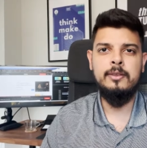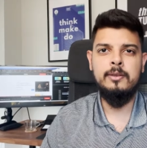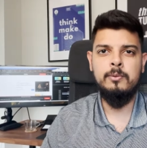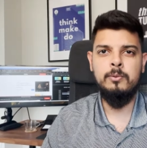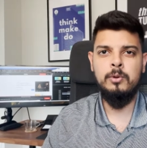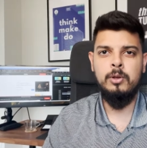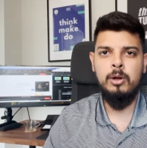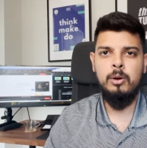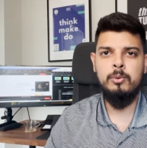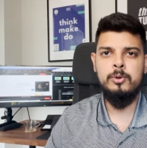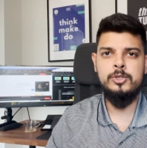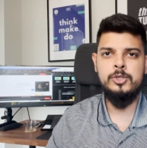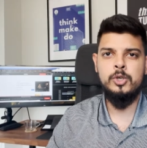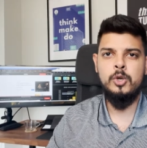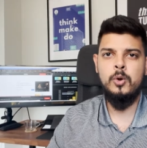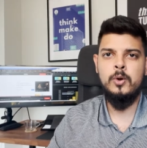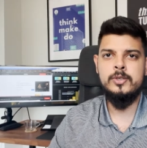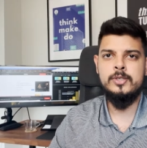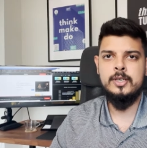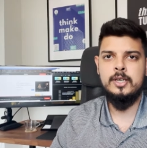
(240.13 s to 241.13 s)
we'll always
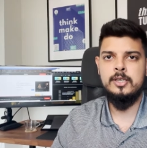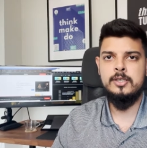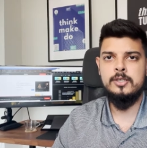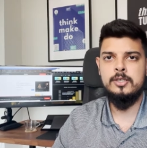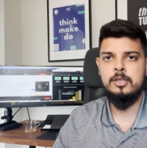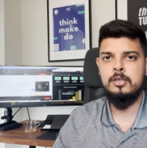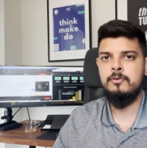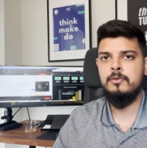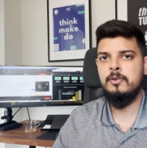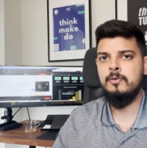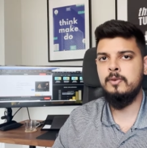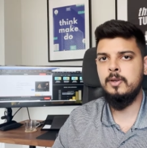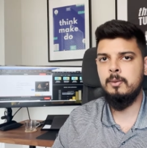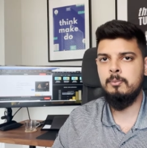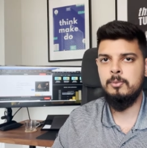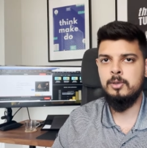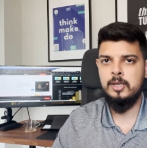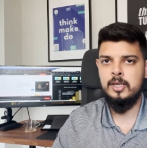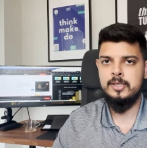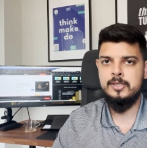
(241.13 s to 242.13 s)
go as a conservative
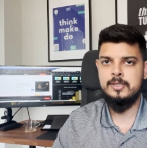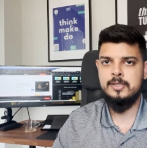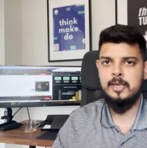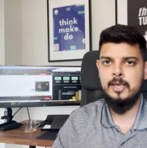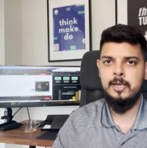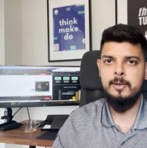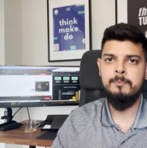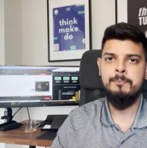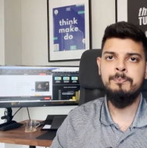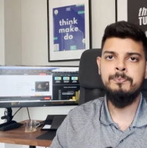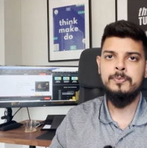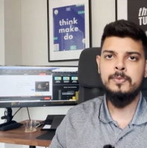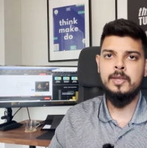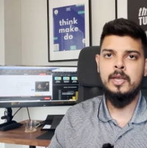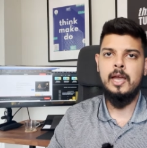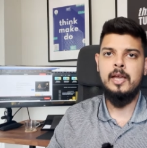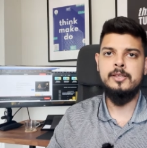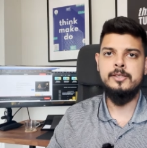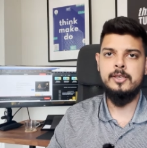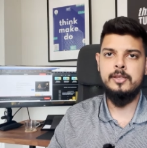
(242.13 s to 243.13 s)
number, let's say
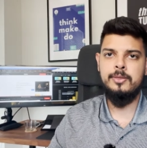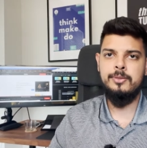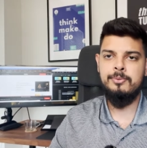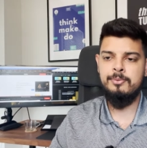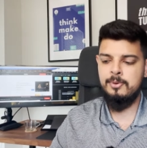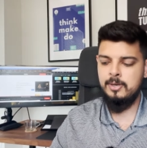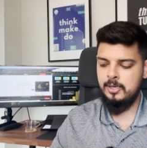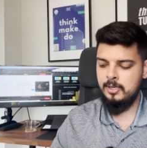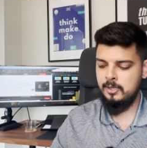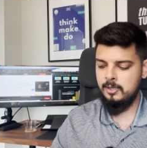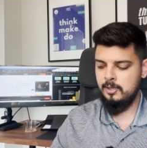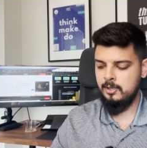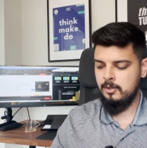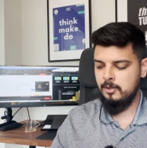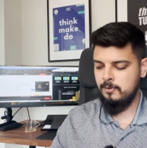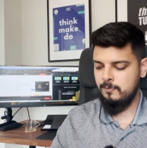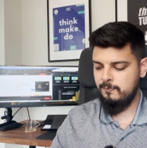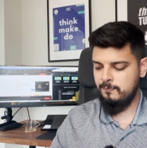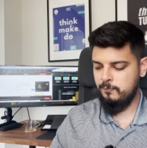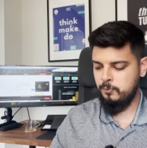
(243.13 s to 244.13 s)
as a three,
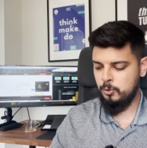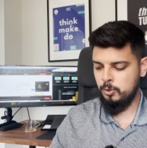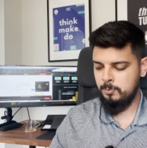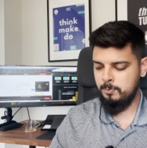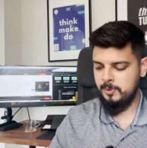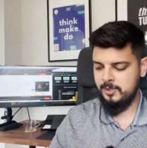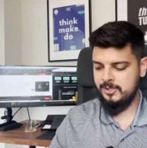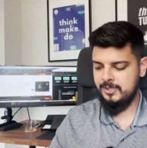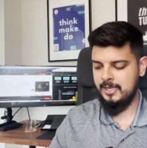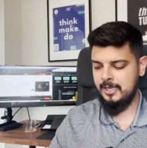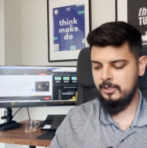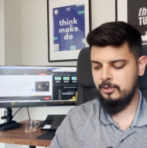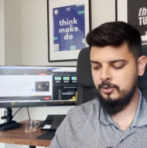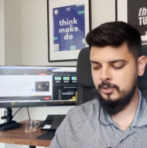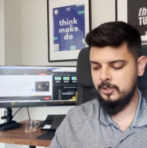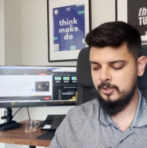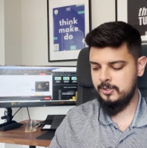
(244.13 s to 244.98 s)
4%, you could